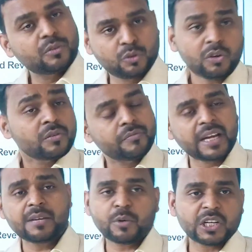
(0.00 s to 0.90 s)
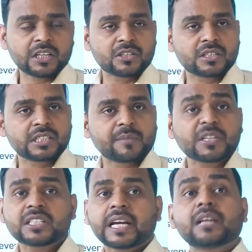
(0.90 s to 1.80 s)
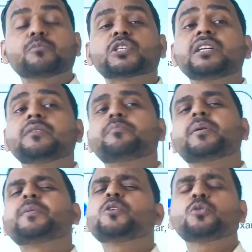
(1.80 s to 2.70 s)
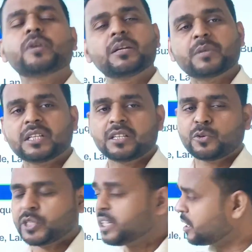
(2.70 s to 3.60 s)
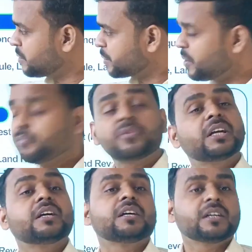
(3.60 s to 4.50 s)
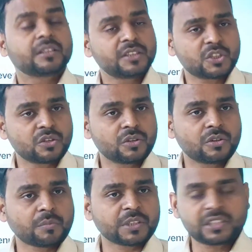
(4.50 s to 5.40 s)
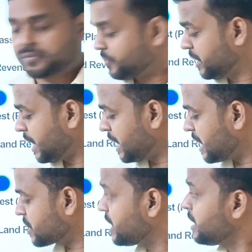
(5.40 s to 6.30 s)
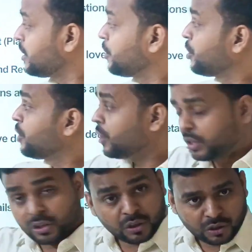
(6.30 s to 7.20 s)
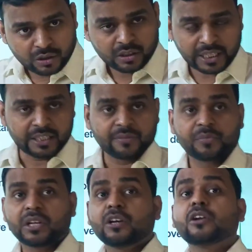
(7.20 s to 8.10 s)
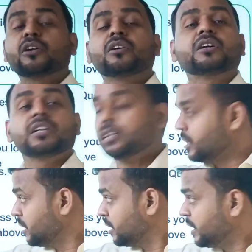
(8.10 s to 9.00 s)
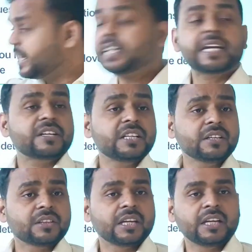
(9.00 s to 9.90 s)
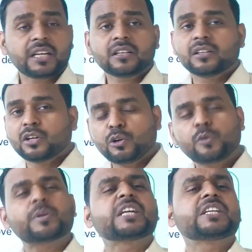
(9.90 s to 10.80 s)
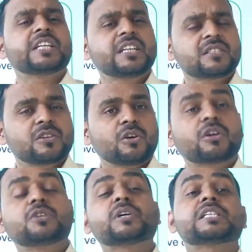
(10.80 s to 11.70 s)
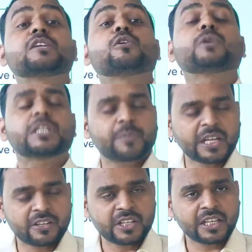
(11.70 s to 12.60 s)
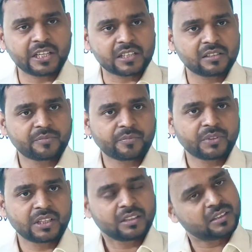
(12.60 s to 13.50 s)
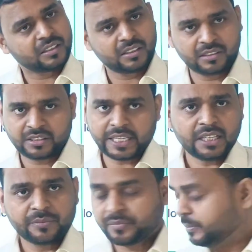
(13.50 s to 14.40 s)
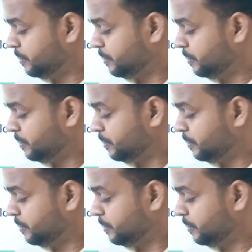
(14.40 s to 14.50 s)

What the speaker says: Though very important chapters, and mostly 15 to 20% question comes from these topics. And lastly, right, green category, here low priority areas, or you can say lowest priority areas, right?